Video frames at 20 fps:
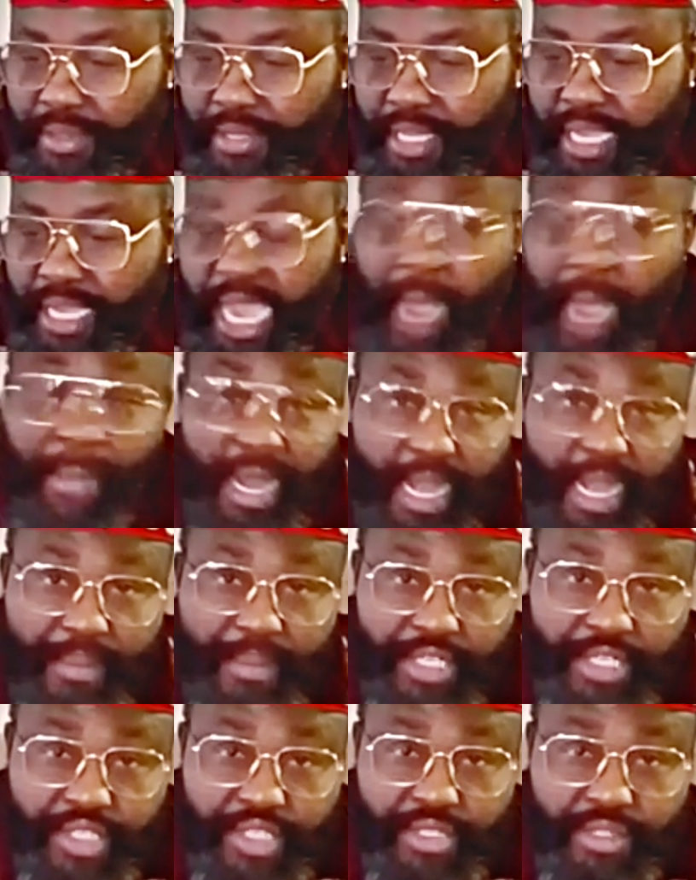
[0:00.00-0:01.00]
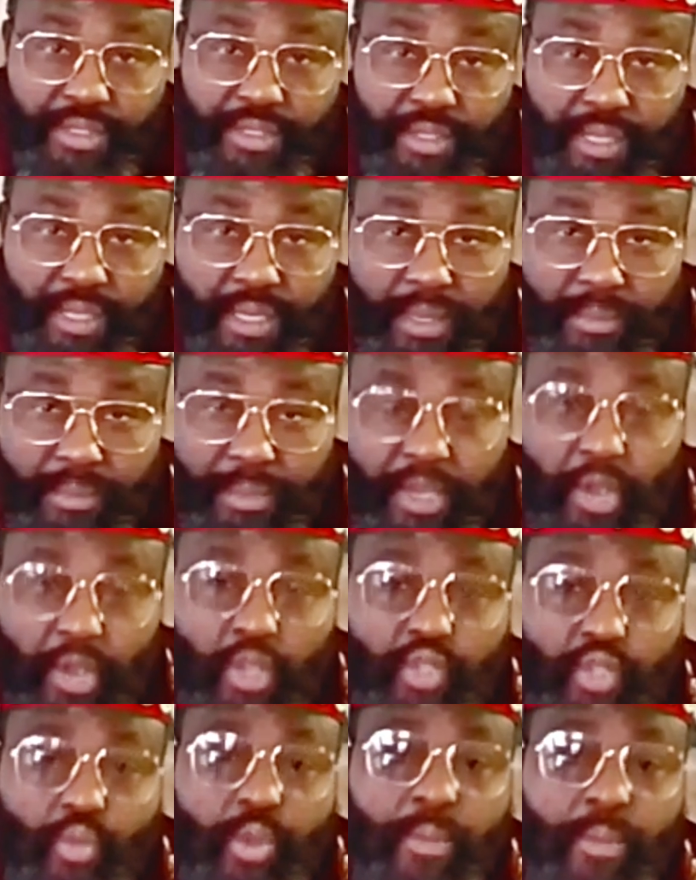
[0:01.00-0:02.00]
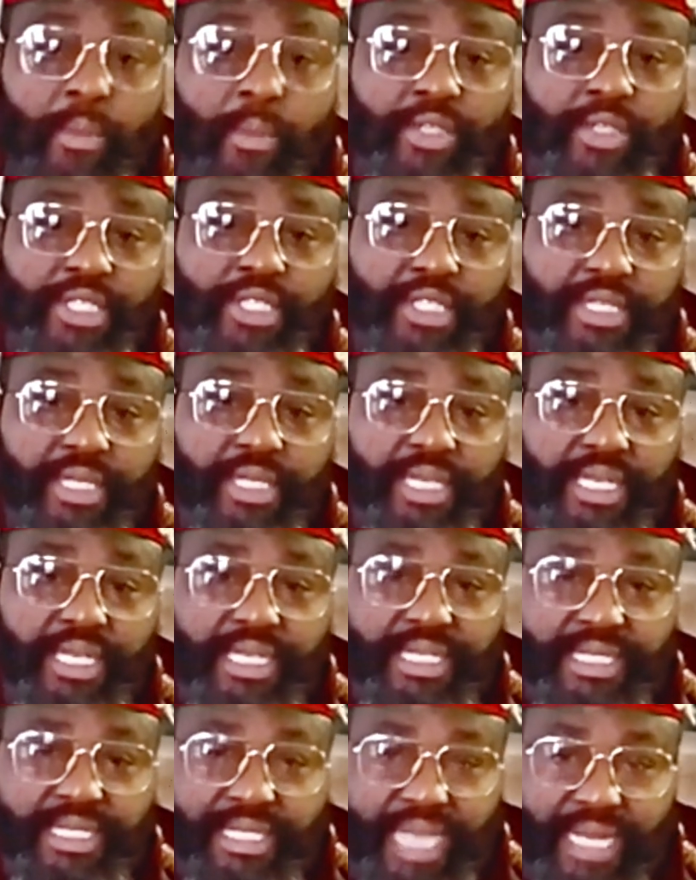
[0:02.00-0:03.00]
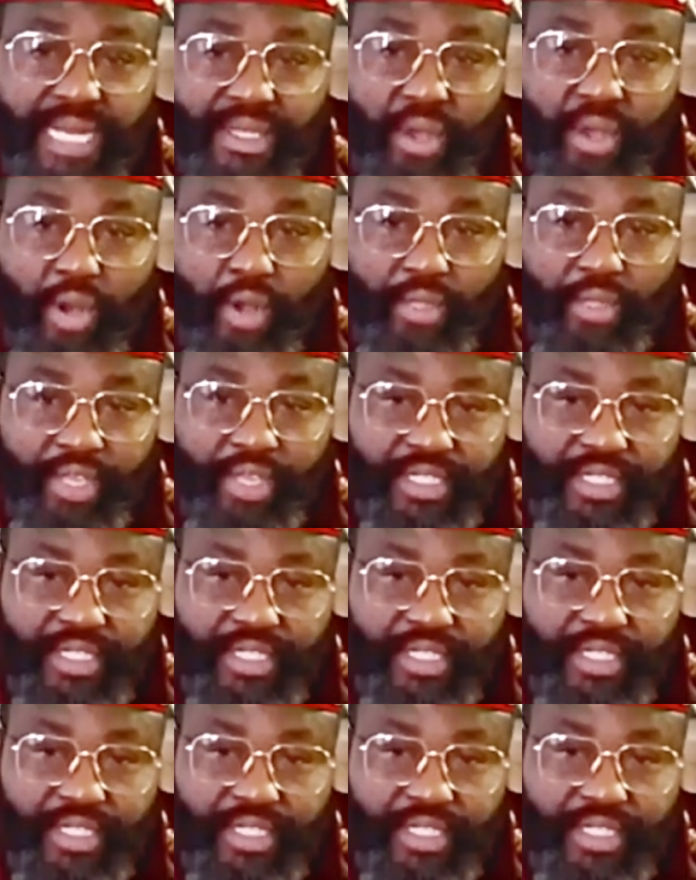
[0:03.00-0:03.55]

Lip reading: amalgamation, because we must start all this